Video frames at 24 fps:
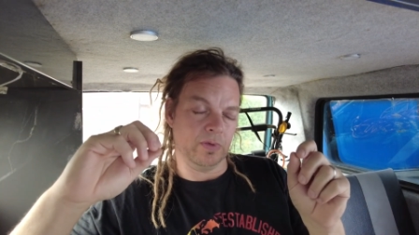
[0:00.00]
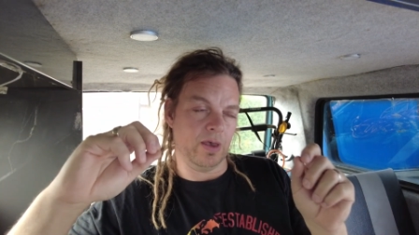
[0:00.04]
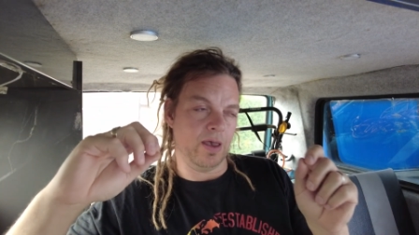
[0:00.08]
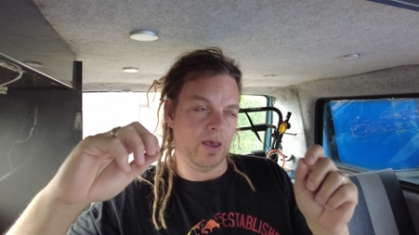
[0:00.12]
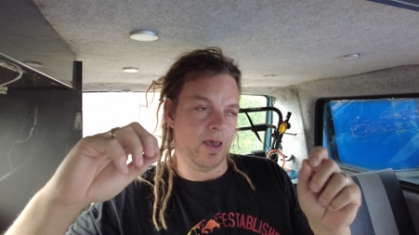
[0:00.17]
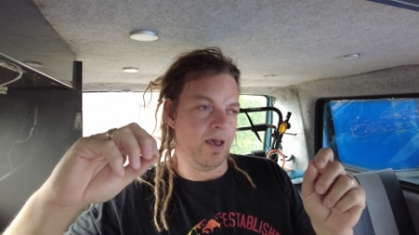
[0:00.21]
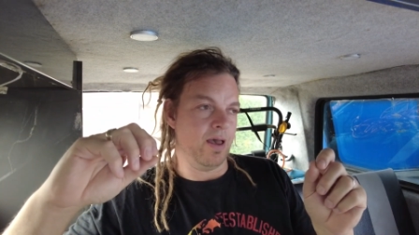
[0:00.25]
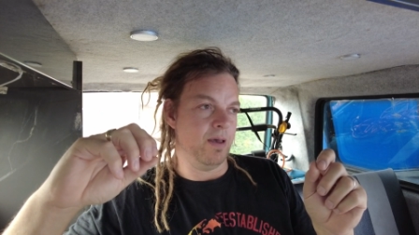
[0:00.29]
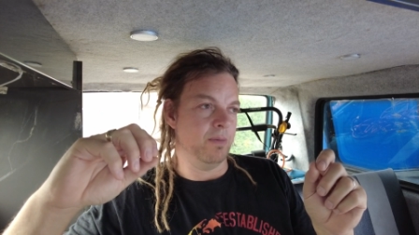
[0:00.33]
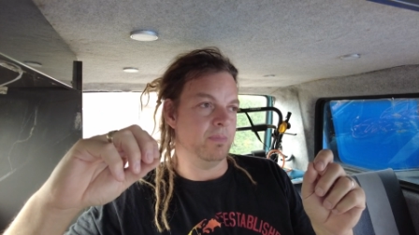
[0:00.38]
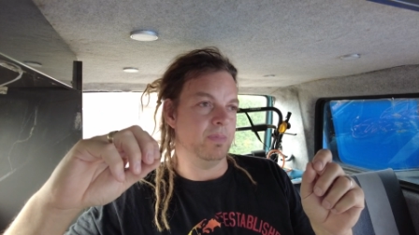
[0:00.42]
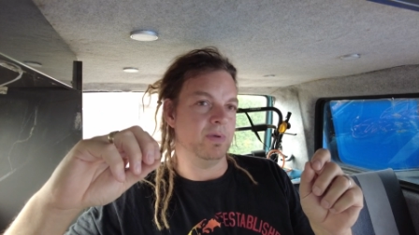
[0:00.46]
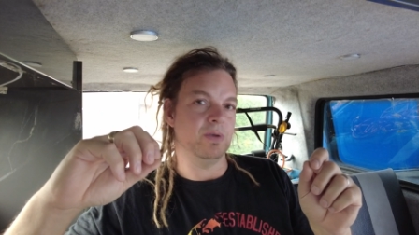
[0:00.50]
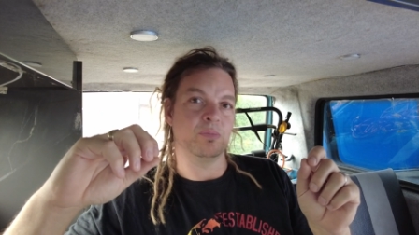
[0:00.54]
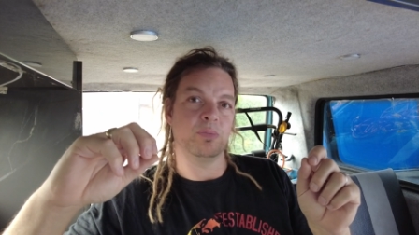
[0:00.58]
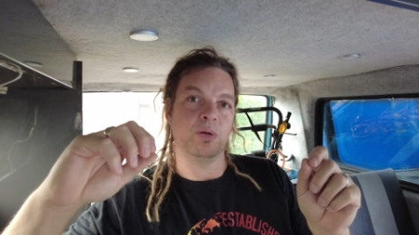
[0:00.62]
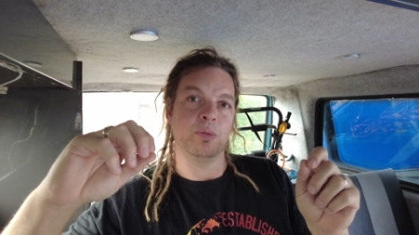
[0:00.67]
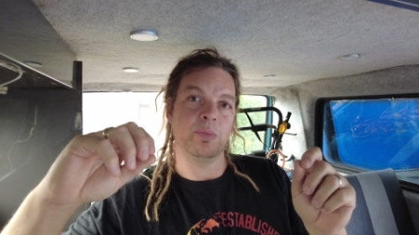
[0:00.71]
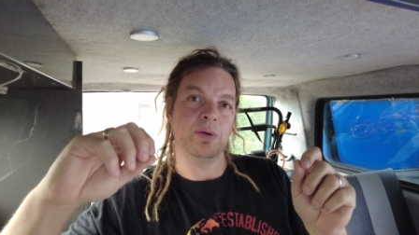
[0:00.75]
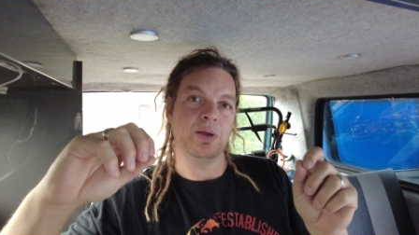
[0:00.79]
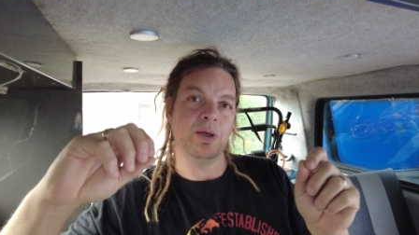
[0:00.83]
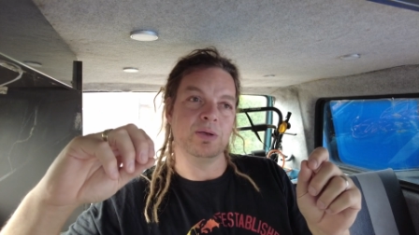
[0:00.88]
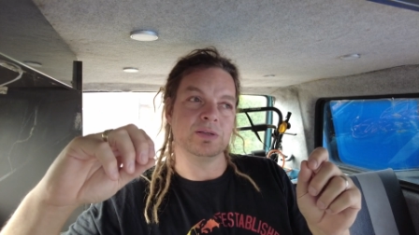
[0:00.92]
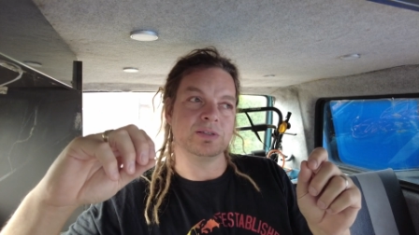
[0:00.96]
Um, you
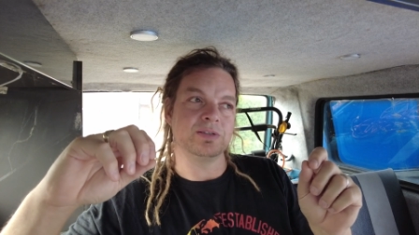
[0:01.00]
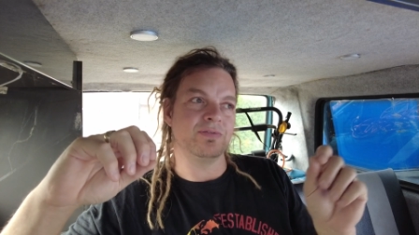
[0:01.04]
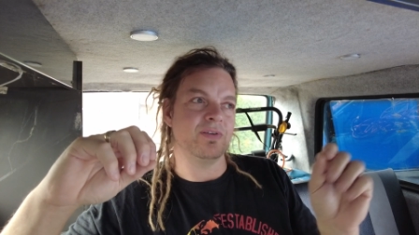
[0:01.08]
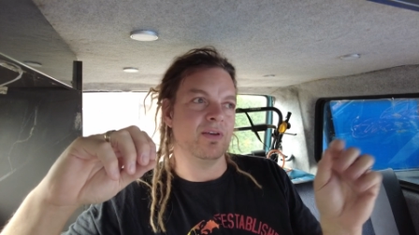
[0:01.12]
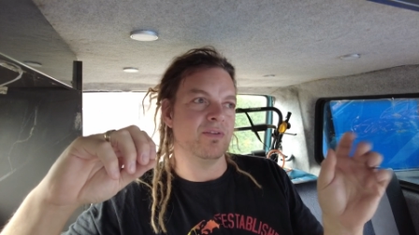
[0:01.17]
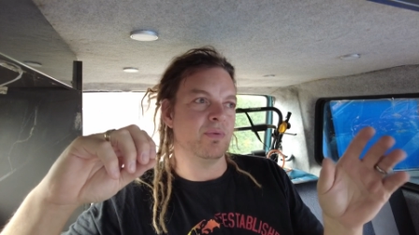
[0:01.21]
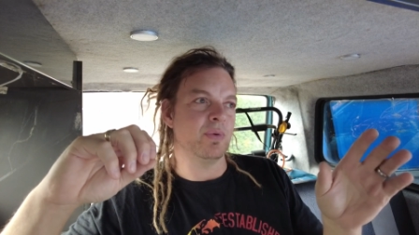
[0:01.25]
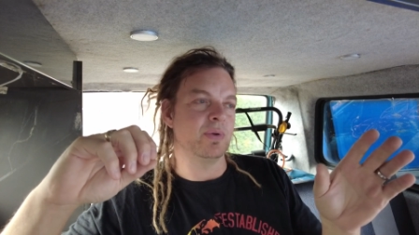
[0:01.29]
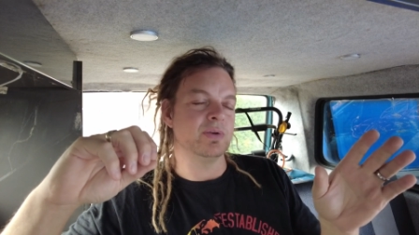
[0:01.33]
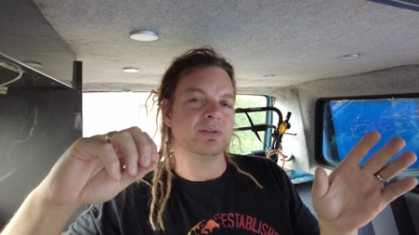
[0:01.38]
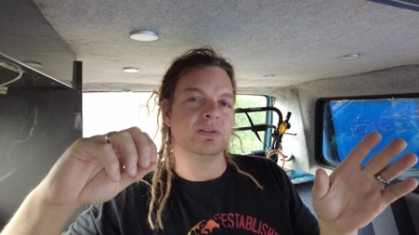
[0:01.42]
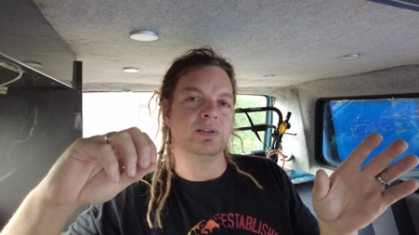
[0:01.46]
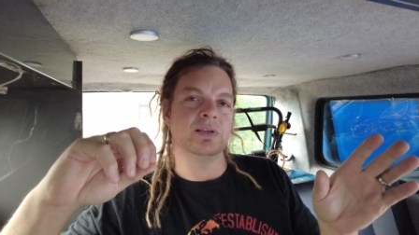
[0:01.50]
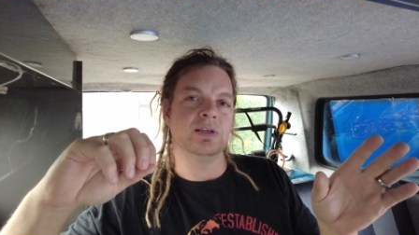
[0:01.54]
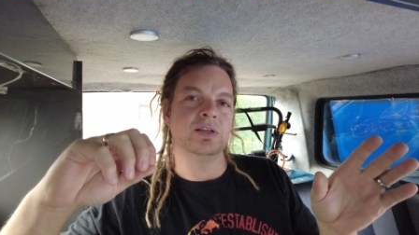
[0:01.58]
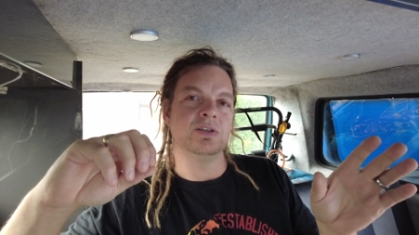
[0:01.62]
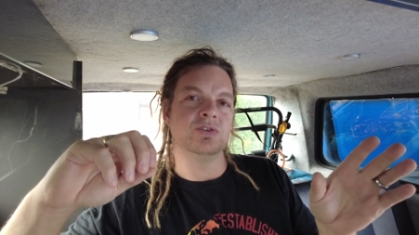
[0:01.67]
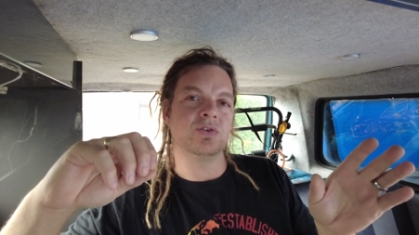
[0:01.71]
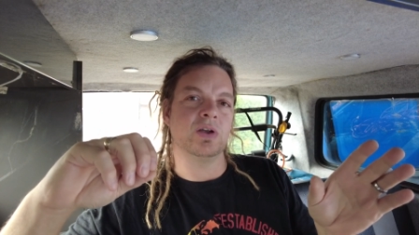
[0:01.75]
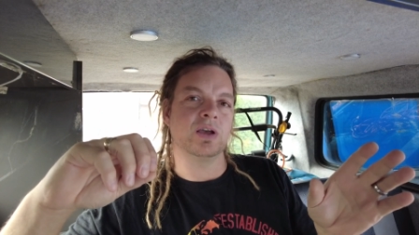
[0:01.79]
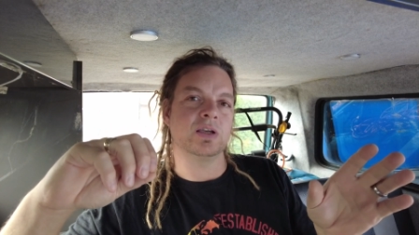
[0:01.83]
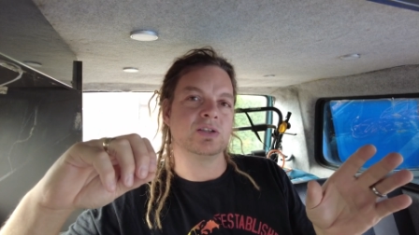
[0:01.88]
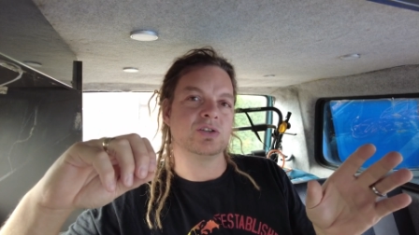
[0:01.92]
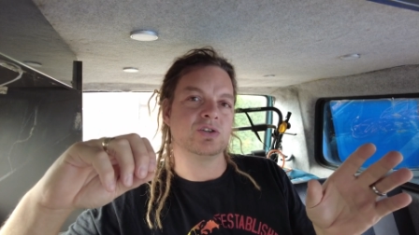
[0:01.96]
probably notice if you ever went to the
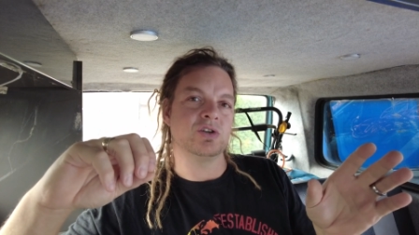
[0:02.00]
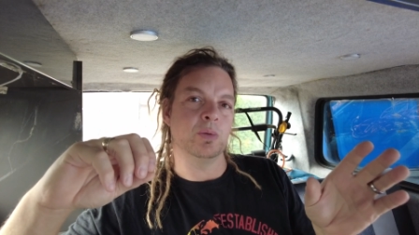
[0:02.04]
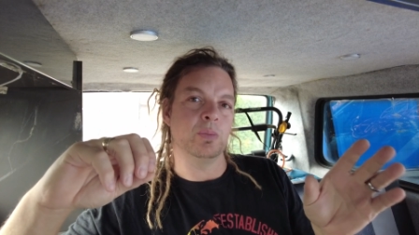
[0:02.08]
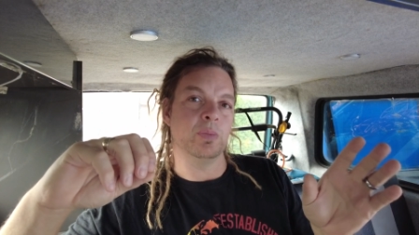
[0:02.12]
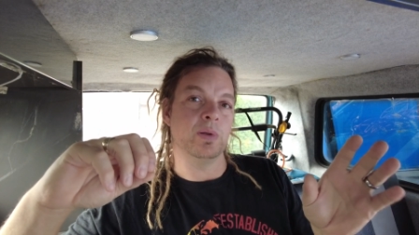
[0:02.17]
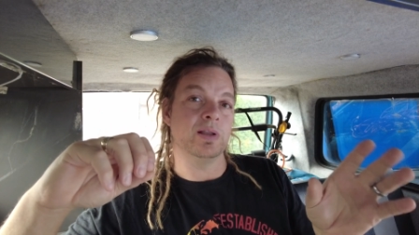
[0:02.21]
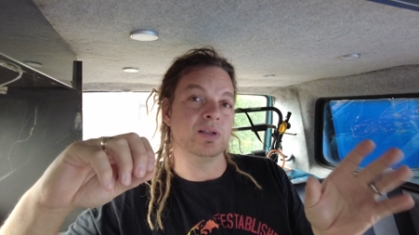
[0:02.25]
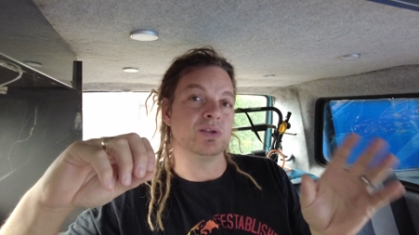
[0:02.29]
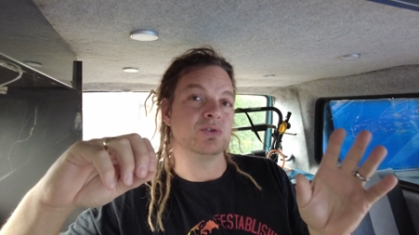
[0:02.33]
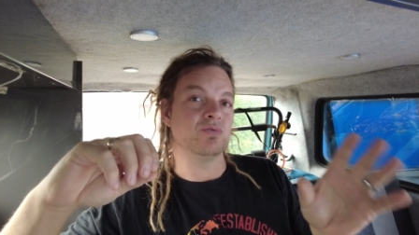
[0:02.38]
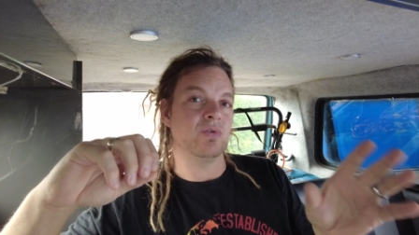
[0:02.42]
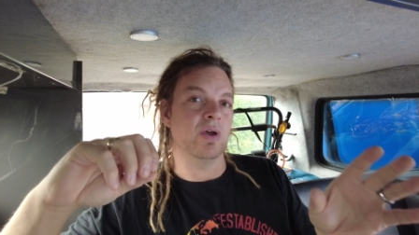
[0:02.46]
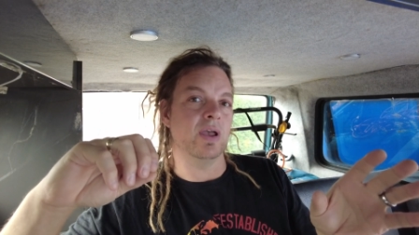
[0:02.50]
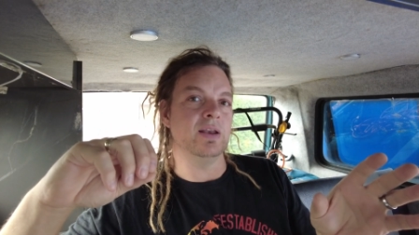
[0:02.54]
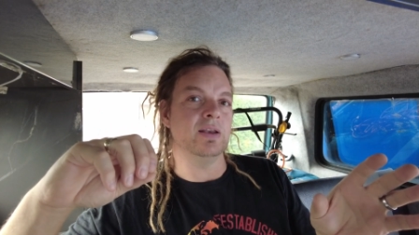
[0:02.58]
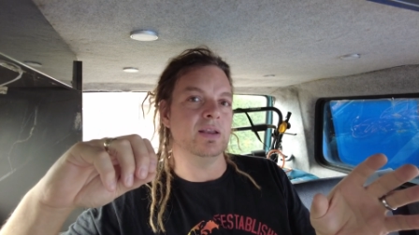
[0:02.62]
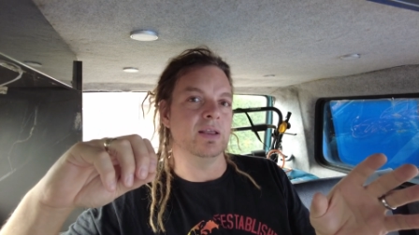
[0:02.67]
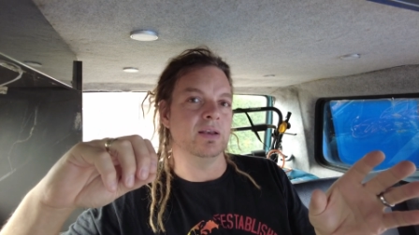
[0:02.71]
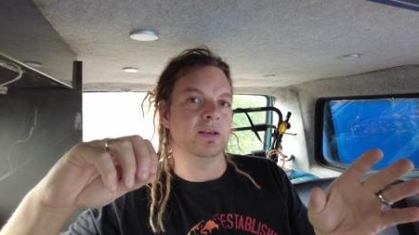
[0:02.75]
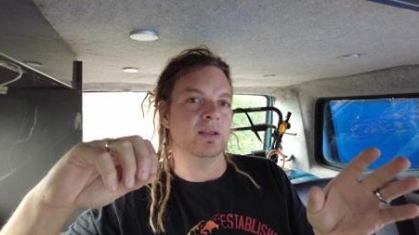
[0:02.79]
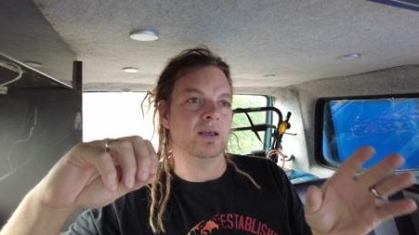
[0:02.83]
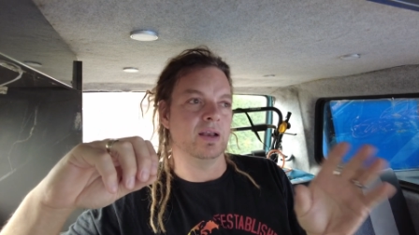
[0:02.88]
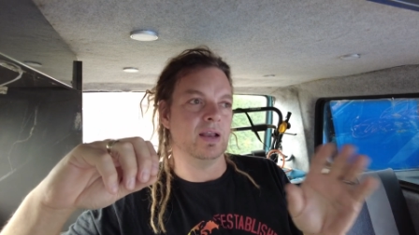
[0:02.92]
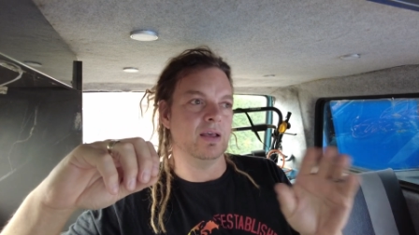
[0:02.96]
drag strip and it's
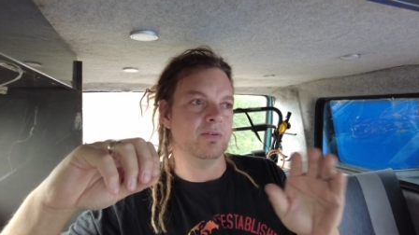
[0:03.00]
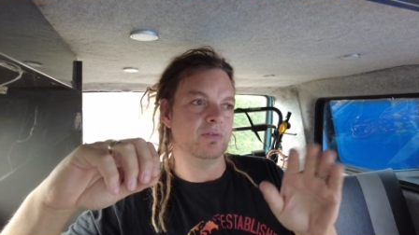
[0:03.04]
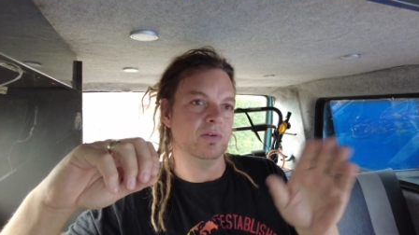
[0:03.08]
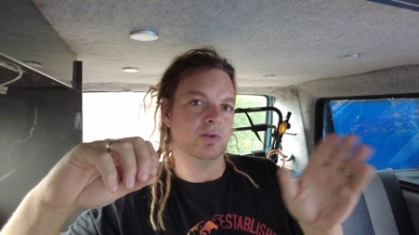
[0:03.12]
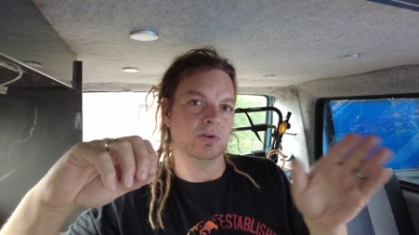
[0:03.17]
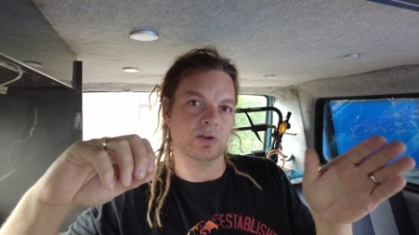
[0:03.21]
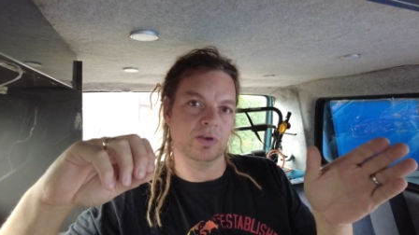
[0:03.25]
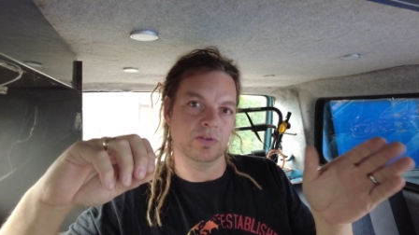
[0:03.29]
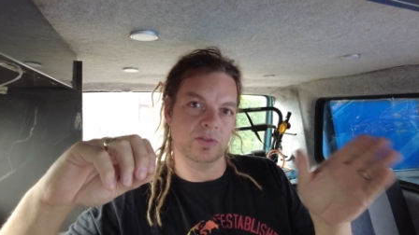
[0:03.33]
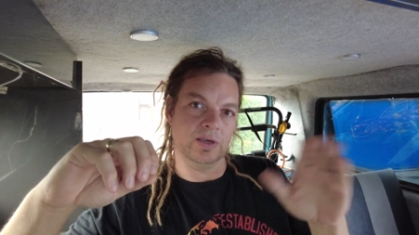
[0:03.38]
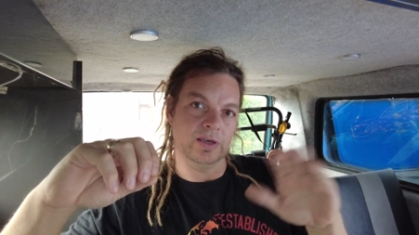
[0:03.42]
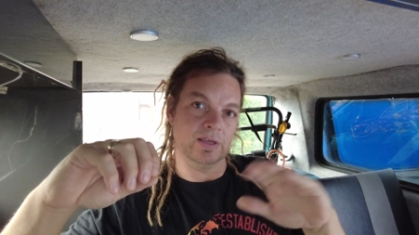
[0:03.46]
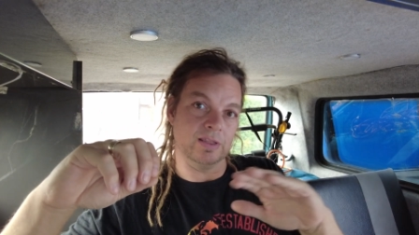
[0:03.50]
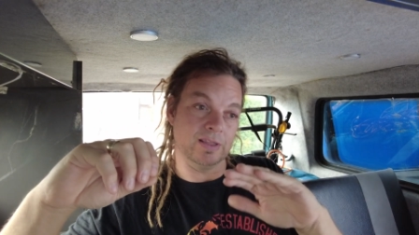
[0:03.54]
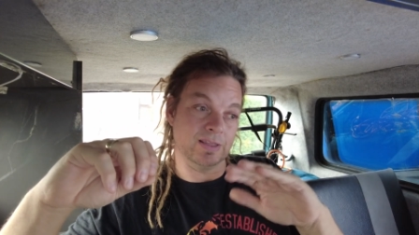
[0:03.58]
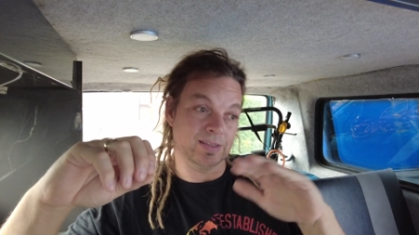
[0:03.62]
raining and have a look at the,